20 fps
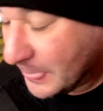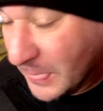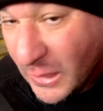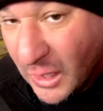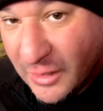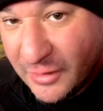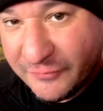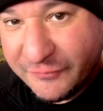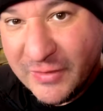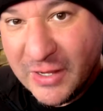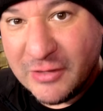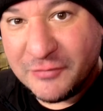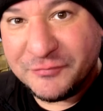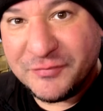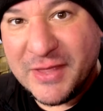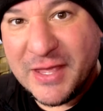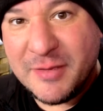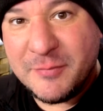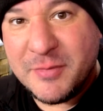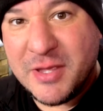I found
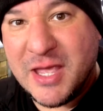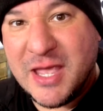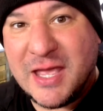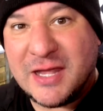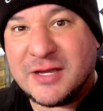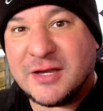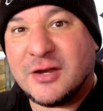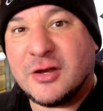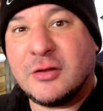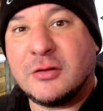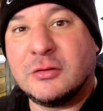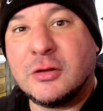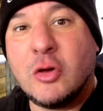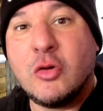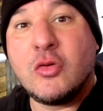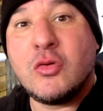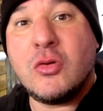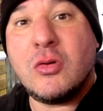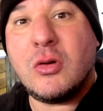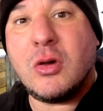them at a
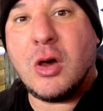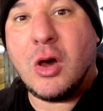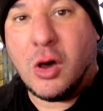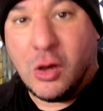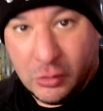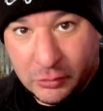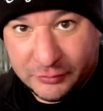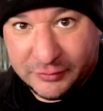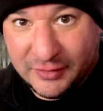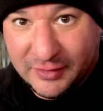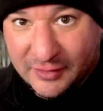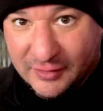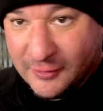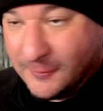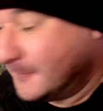local Aldi.